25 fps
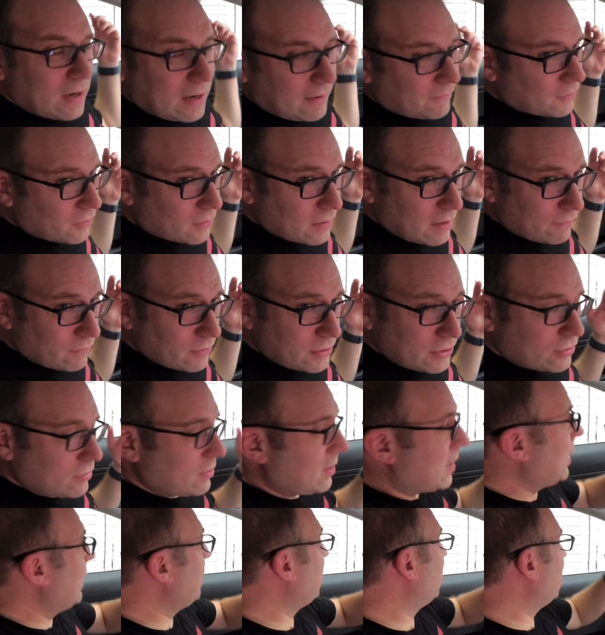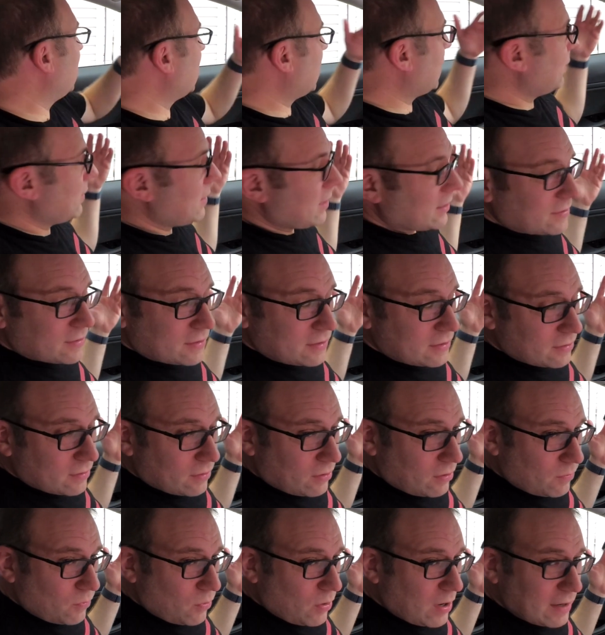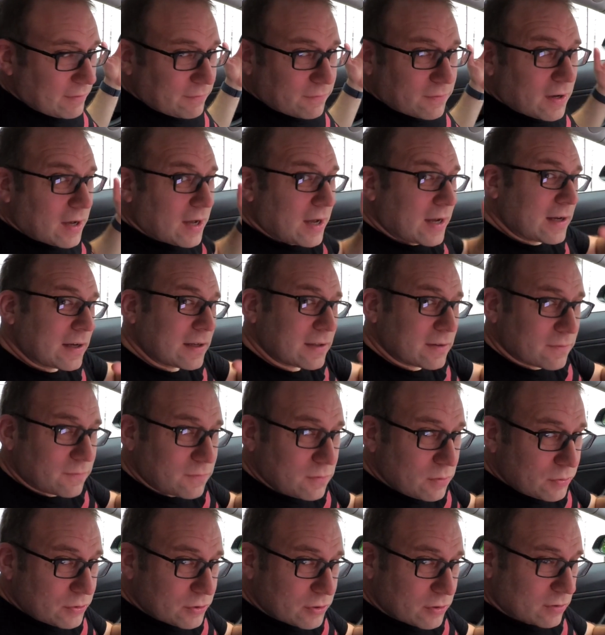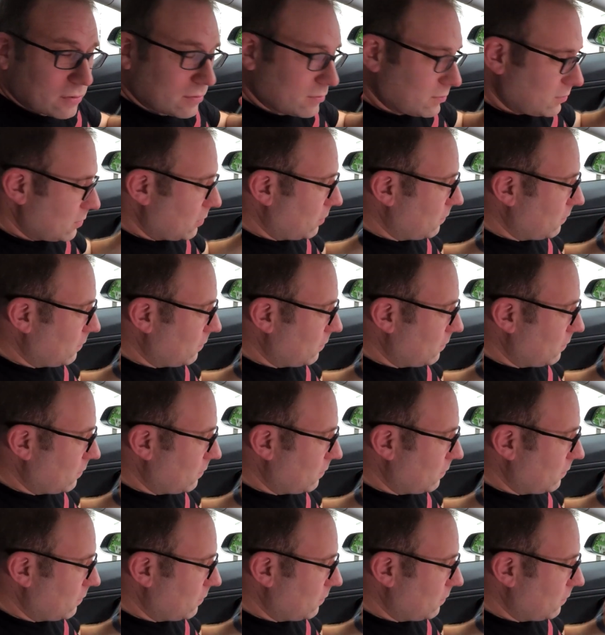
after every drive when it connects to your home Wi-Fi in the future,